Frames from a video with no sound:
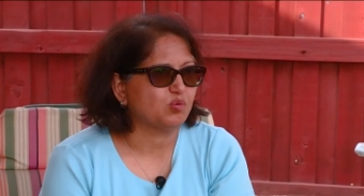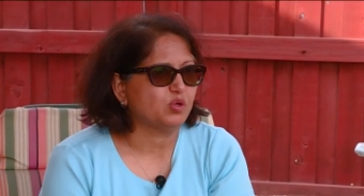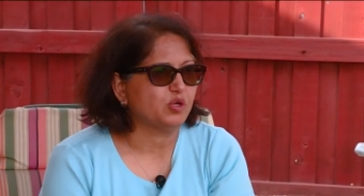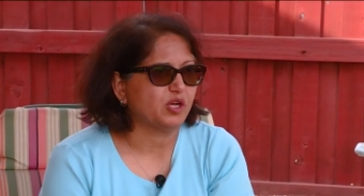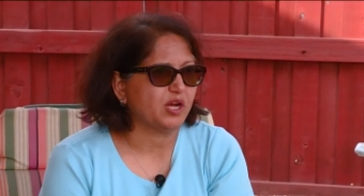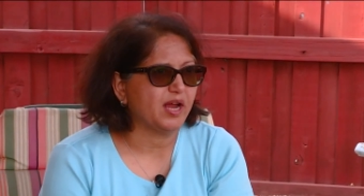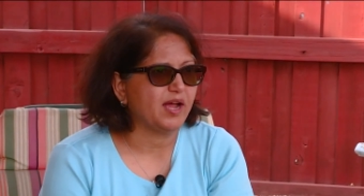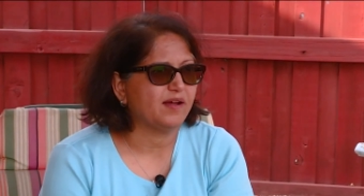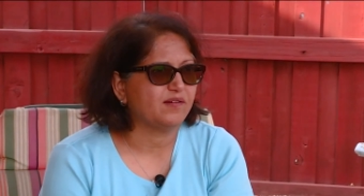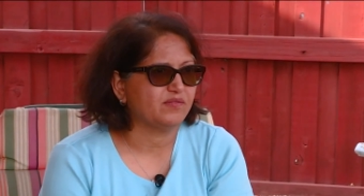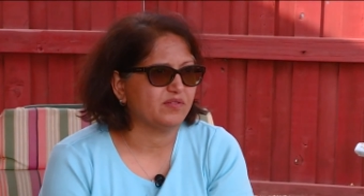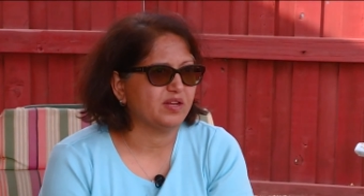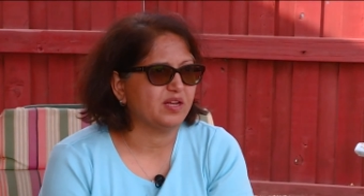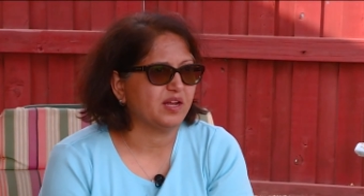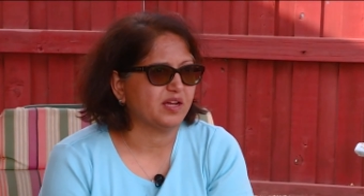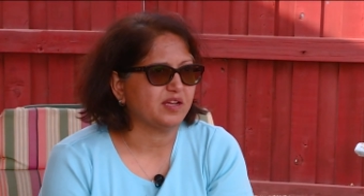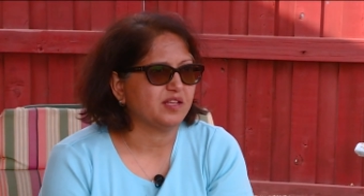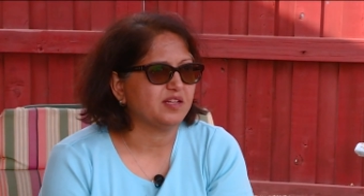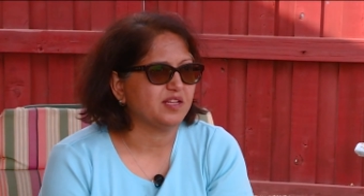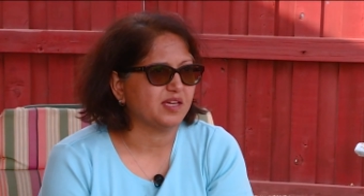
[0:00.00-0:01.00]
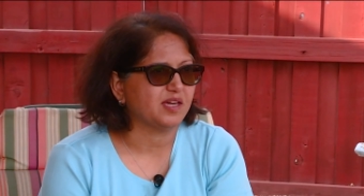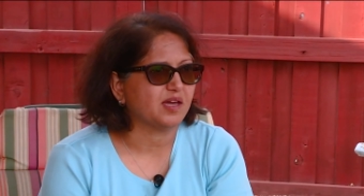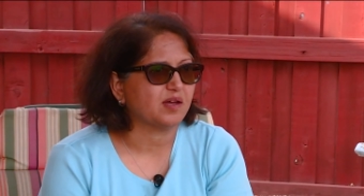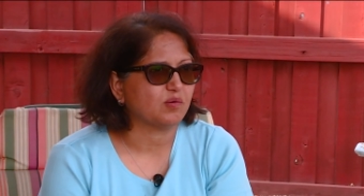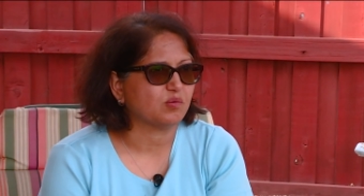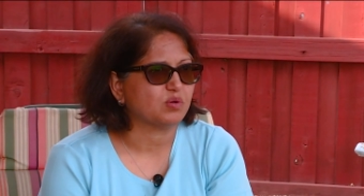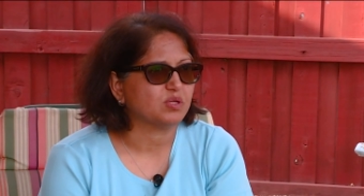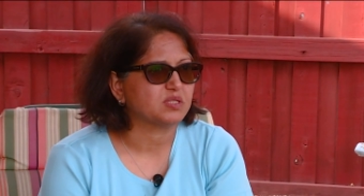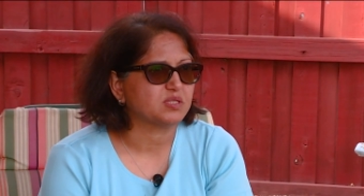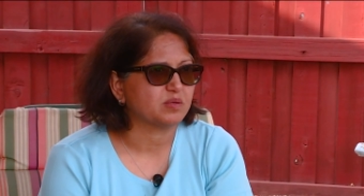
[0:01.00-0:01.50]
would have an idea
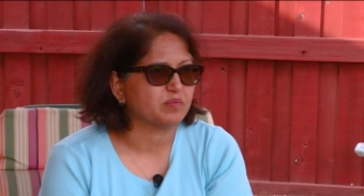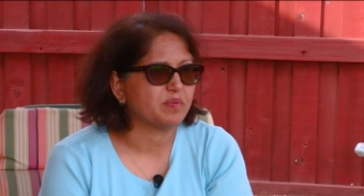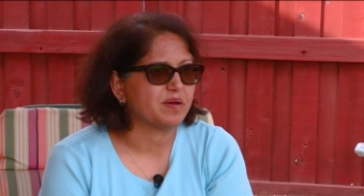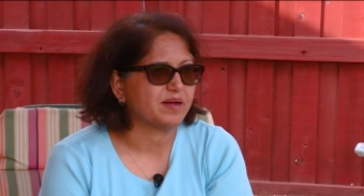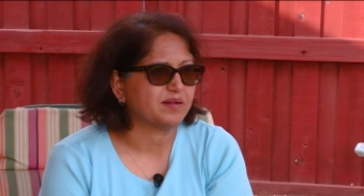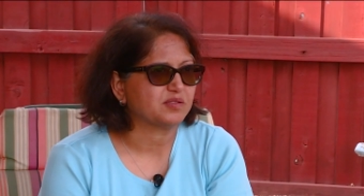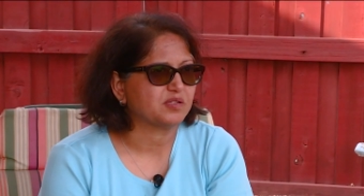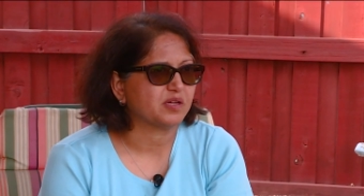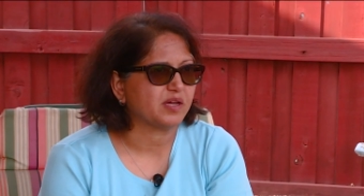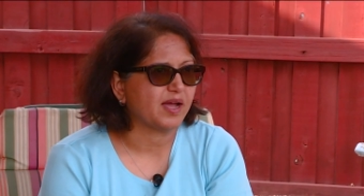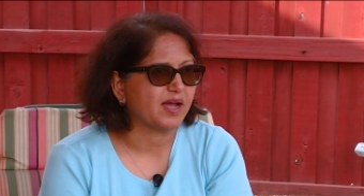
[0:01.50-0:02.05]
what's about to